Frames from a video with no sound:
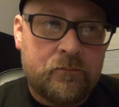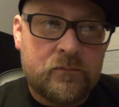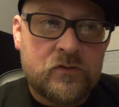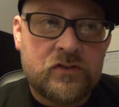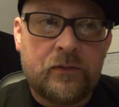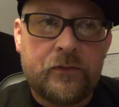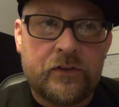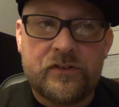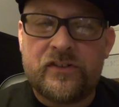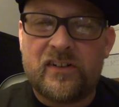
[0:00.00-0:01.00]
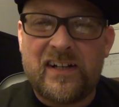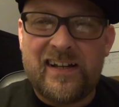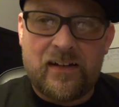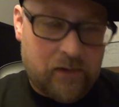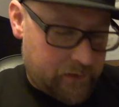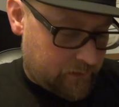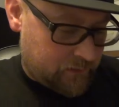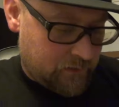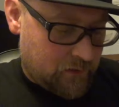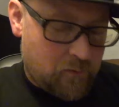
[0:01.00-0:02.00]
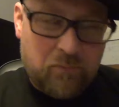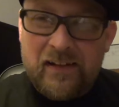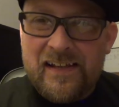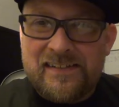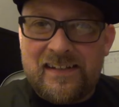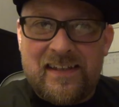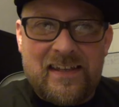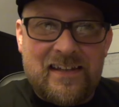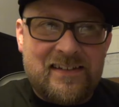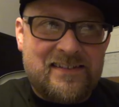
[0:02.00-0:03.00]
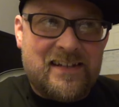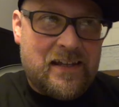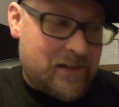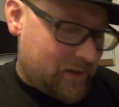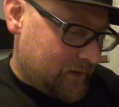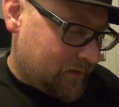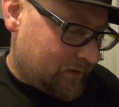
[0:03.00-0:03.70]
shifters, they're kind of like plasticky and dinky.